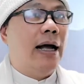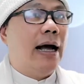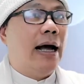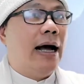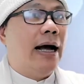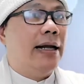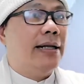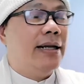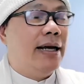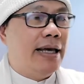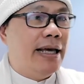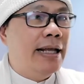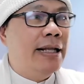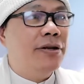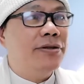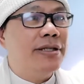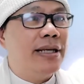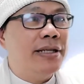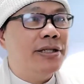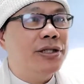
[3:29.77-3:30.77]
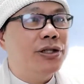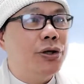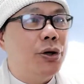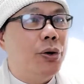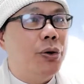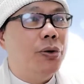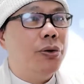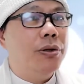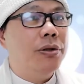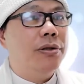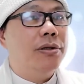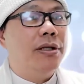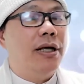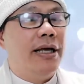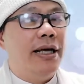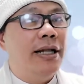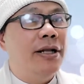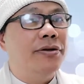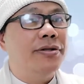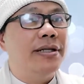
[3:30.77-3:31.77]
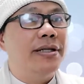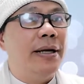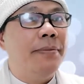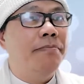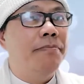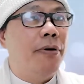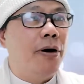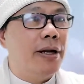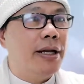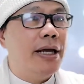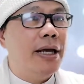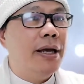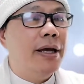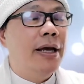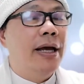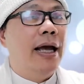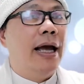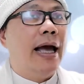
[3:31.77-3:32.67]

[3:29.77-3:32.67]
the innocent soul, the innocent body,